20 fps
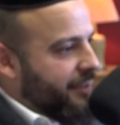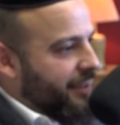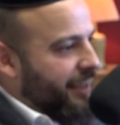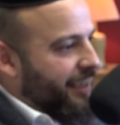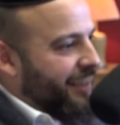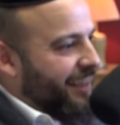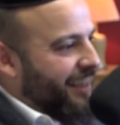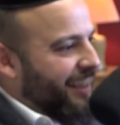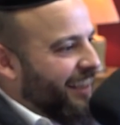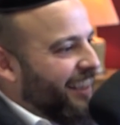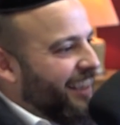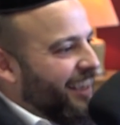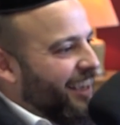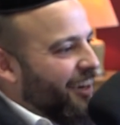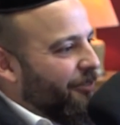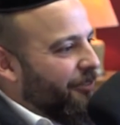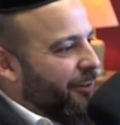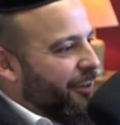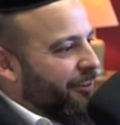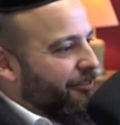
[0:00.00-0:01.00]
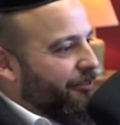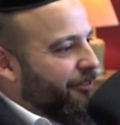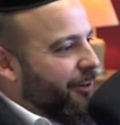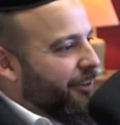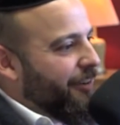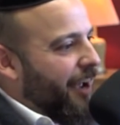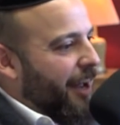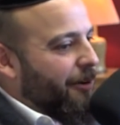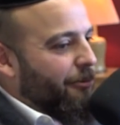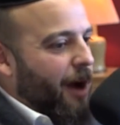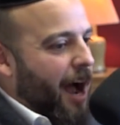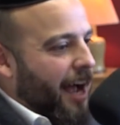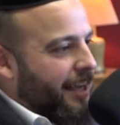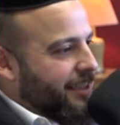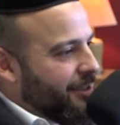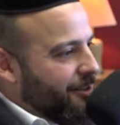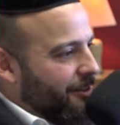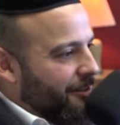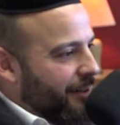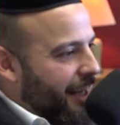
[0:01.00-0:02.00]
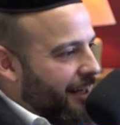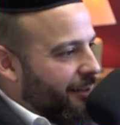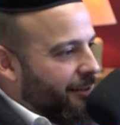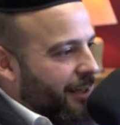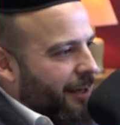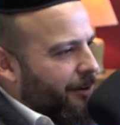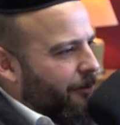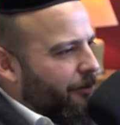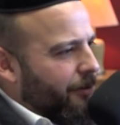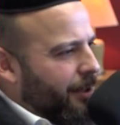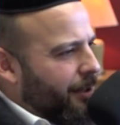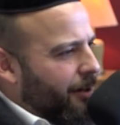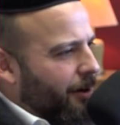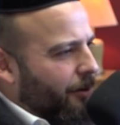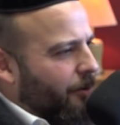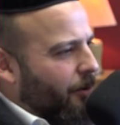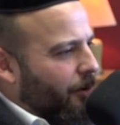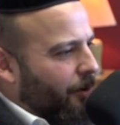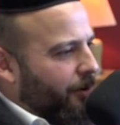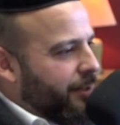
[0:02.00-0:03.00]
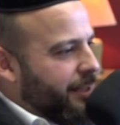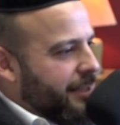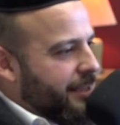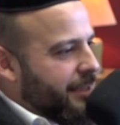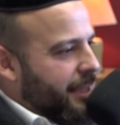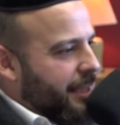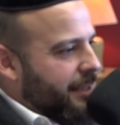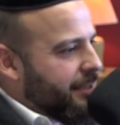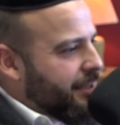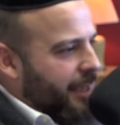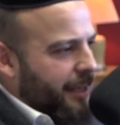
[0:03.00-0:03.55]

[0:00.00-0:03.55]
Like we've had rocks thrown at it. Like all these things.